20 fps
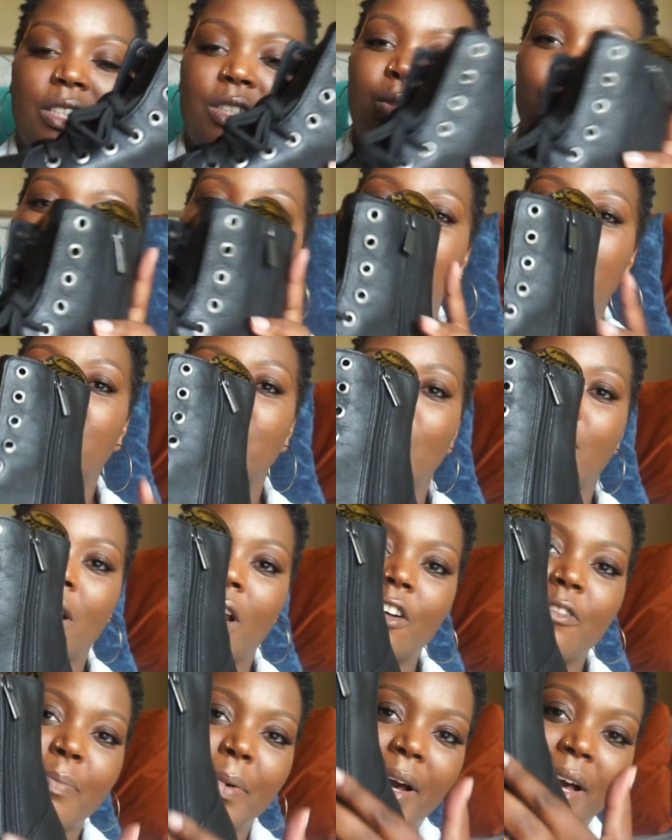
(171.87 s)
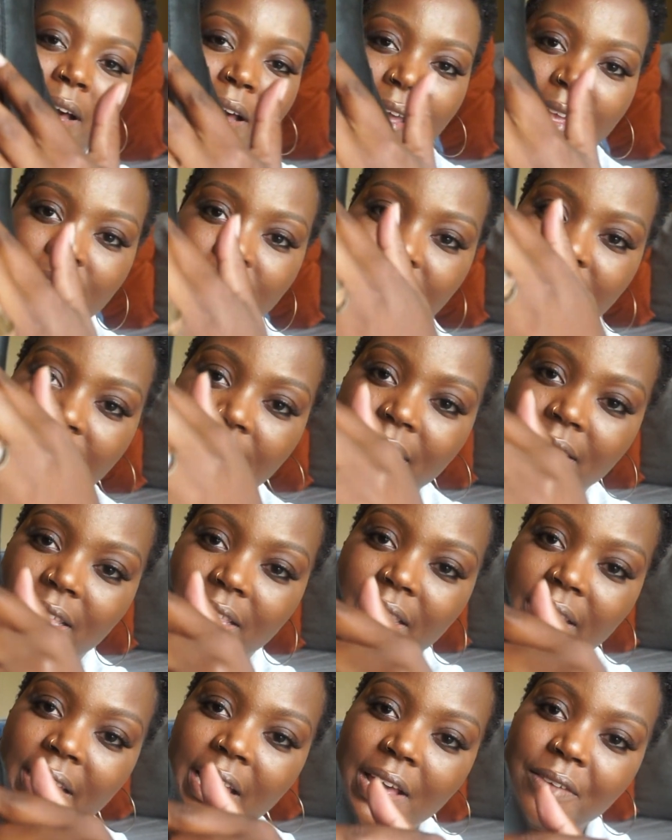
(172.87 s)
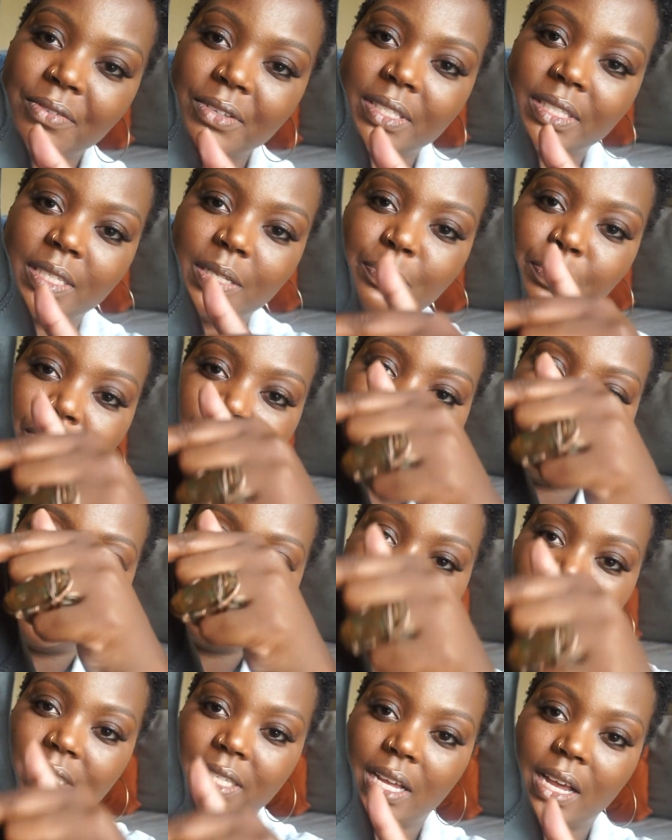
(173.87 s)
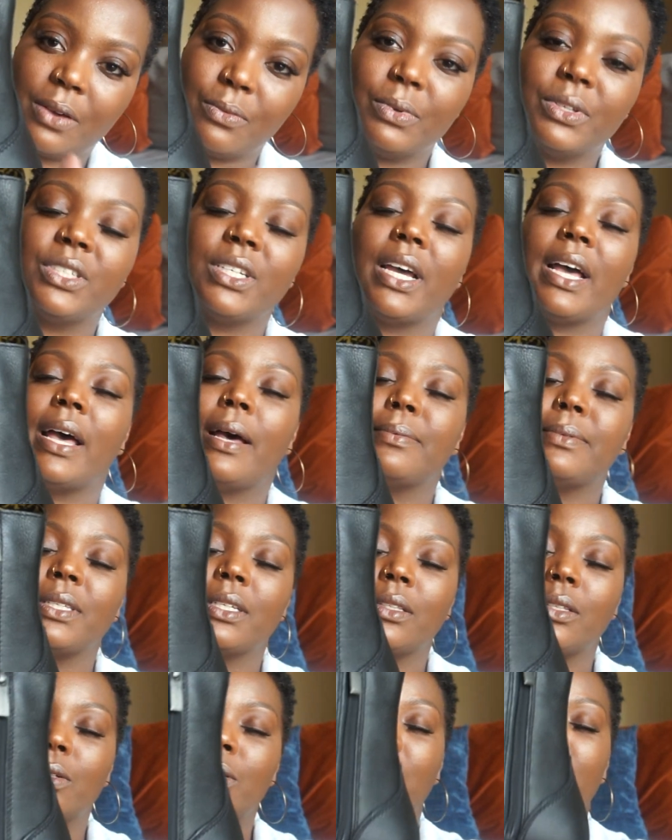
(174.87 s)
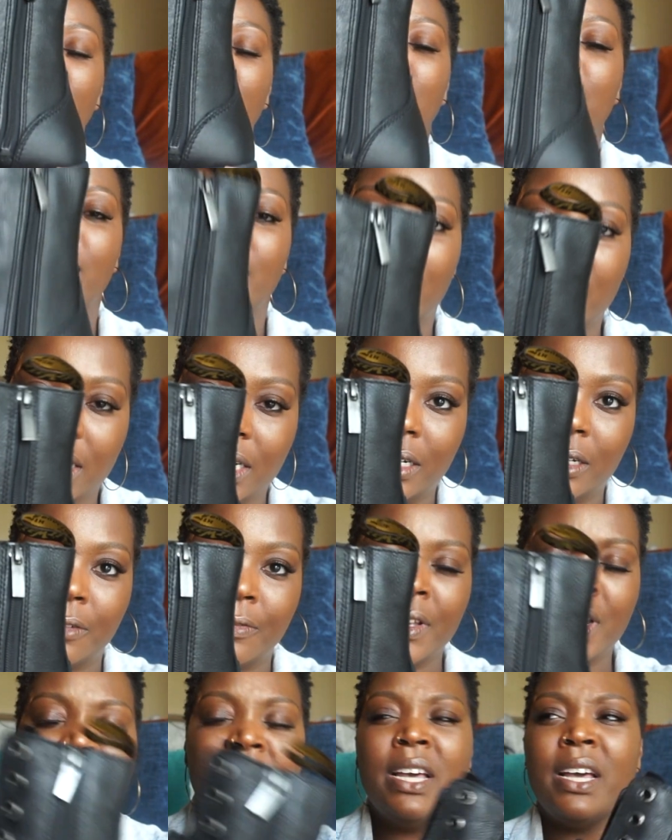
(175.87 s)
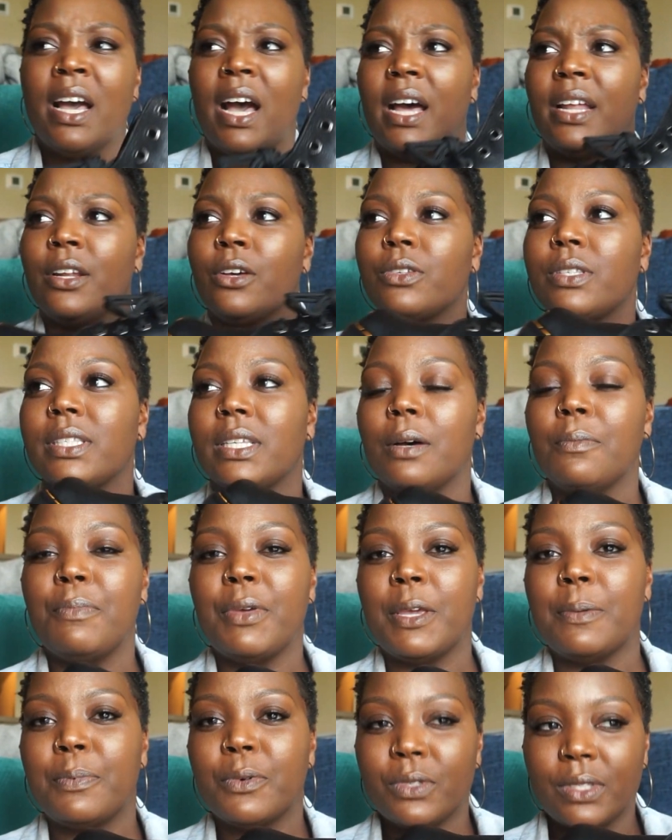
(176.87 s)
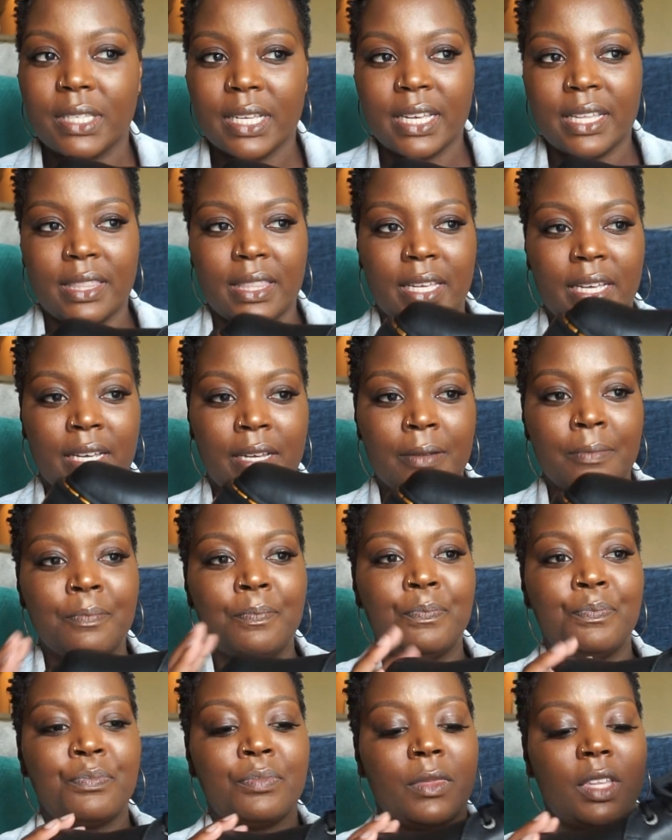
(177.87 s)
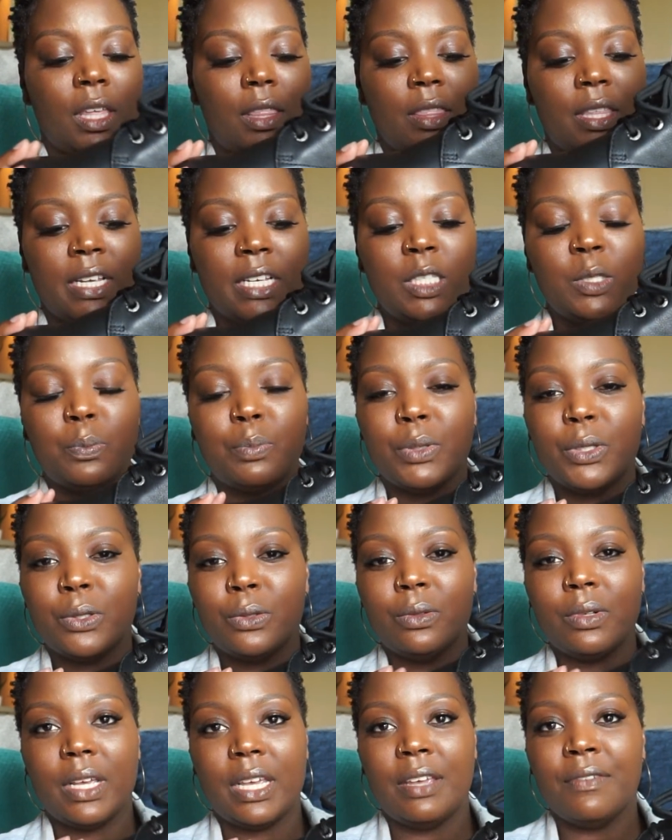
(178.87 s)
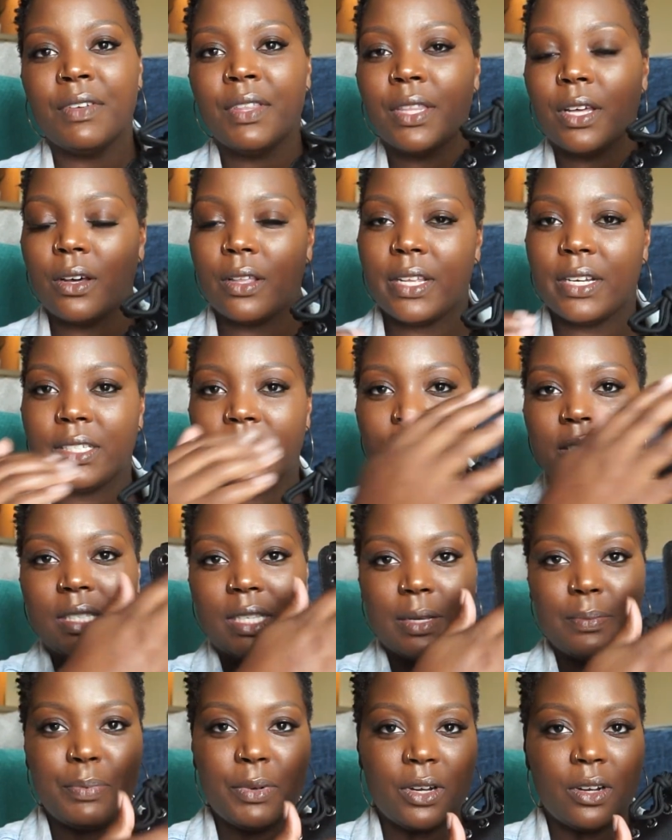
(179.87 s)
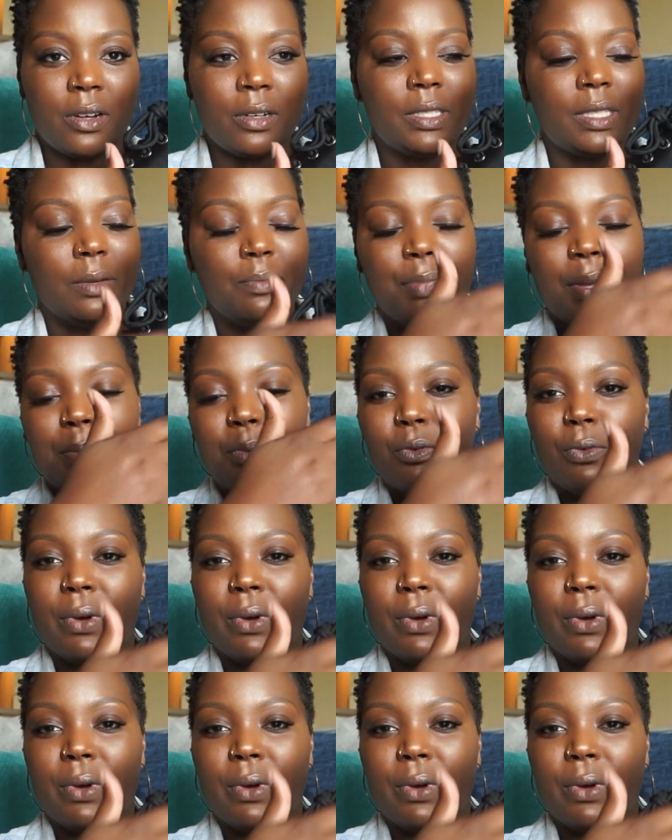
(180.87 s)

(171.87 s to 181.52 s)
just want to start off by saying that they have a zipper on the side, which I absolutely love. I know some people said that this boot, even though there's a zipper, some people